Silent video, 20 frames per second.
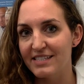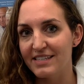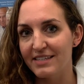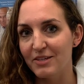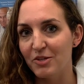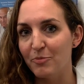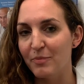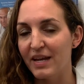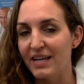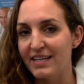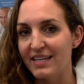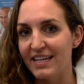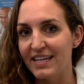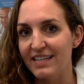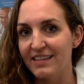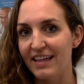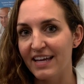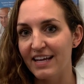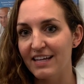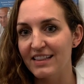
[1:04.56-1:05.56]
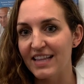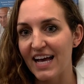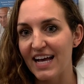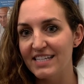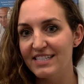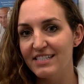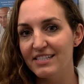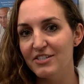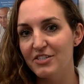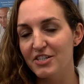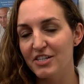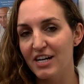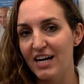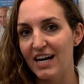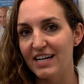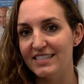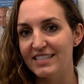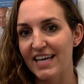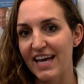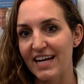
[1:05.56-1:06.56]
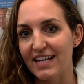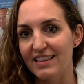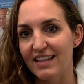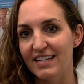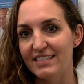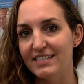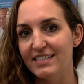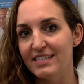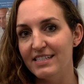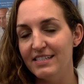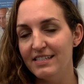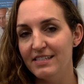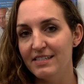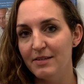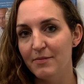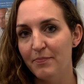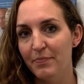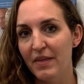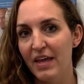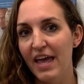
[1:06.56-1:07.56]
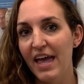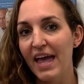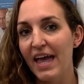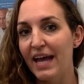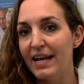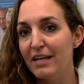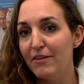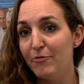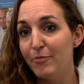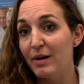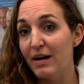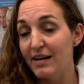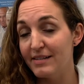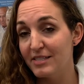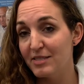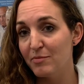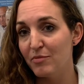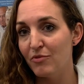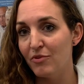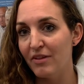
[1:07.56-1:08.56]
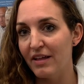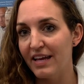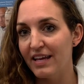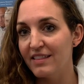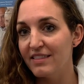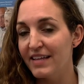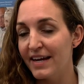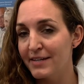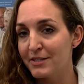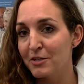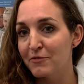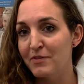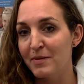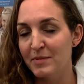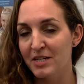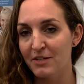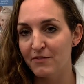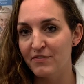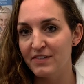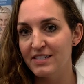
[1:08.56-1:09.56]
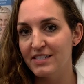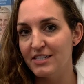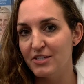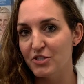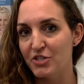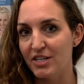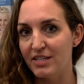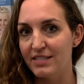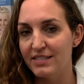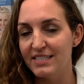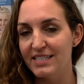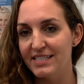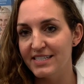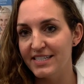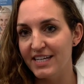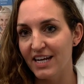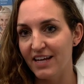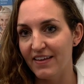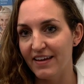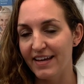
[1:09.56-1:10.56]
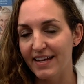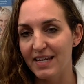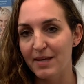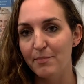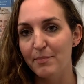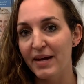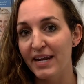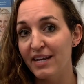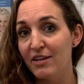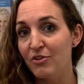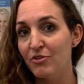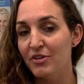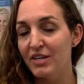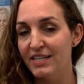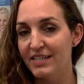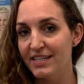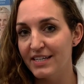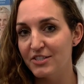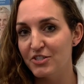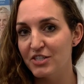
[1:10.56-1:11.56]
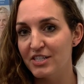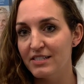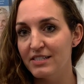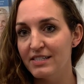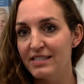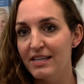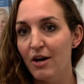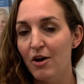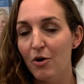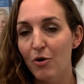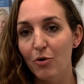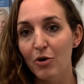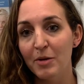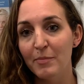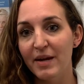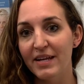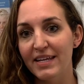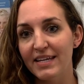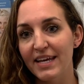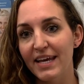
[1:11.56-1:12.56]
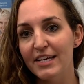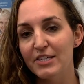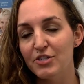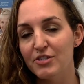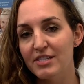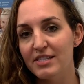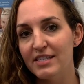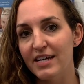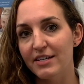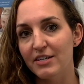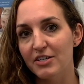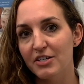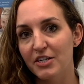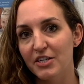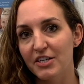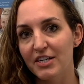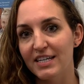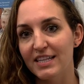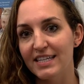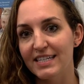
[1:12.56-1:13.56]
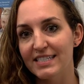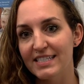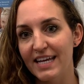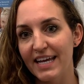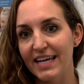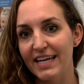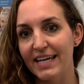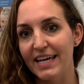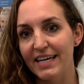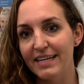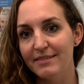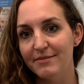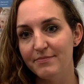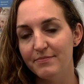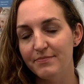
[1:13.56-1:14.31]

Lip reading: that you may need, like glasses or contact lenses, and if possible, a letter from your physician detailing any medical conditions or medications that you're currently taking.